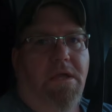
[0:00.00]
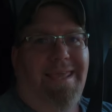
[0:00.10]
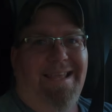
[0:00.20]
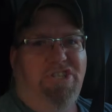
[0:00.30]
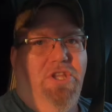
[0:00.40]

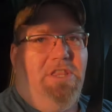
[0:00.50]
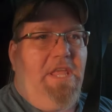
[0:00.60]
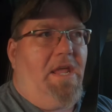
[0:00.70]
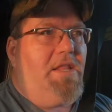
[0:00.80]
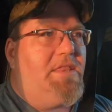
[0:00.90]
kitchen
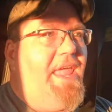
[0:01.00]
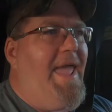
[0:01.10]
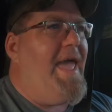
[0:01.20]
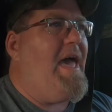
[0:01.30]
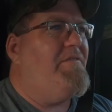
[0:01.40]
thing that they
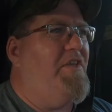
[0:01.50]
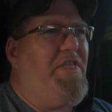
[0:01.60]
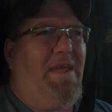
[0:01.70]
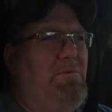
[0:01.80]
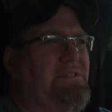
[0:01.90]
have, I
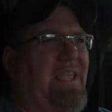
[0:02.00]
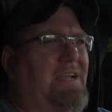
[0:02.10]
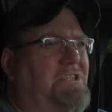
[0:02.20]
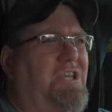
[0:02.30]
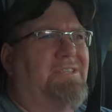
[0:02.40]
think it was like
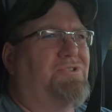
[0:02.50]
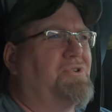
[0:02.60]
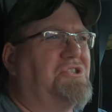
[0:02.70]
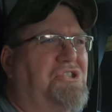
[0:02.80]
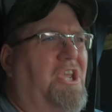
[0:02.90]
a
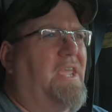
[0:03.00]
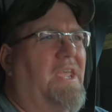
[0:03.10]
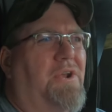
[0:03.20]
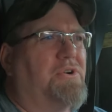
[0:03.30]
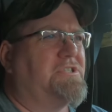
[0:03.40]
Chester's
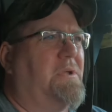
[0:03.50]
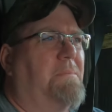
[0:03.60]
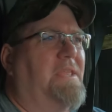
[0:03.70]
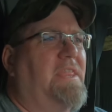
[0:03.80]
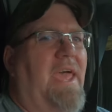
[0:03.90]
chicken or something
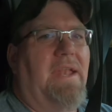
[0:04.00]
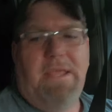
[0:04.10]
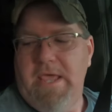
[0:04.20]
like that.